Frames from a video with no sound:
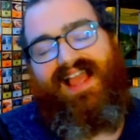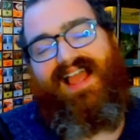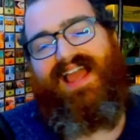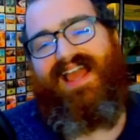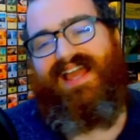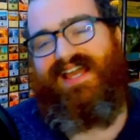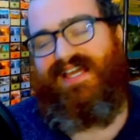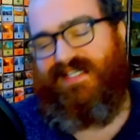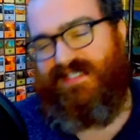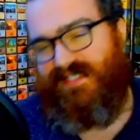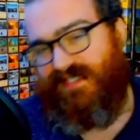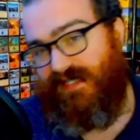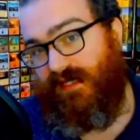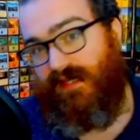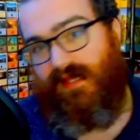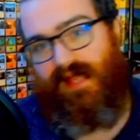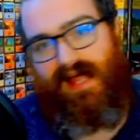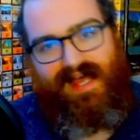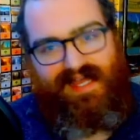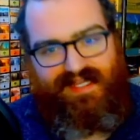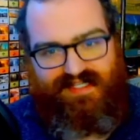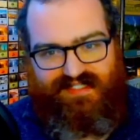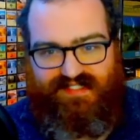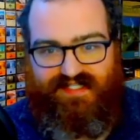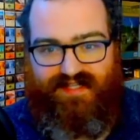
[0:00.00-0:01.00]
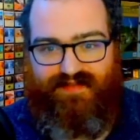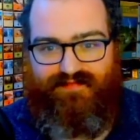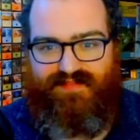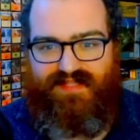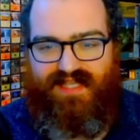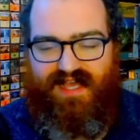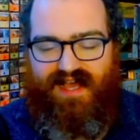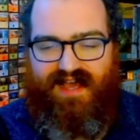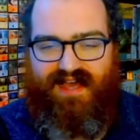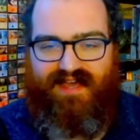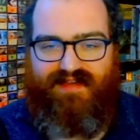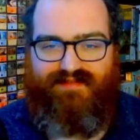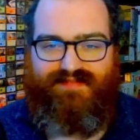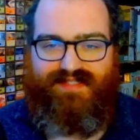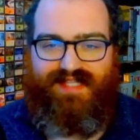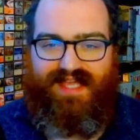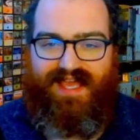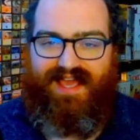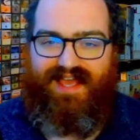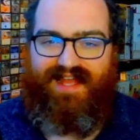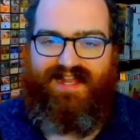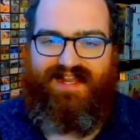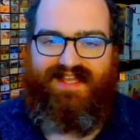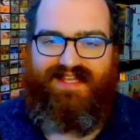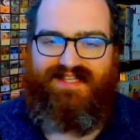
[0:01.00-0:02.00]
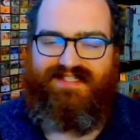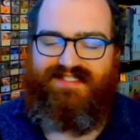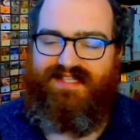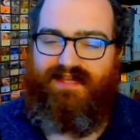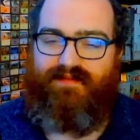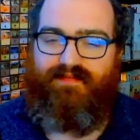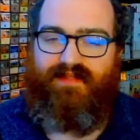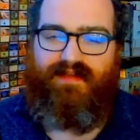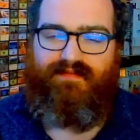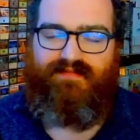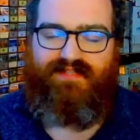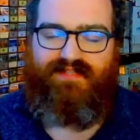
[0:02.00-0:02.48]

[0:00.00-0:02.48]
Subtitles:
it's a lot sometimes, and sometimes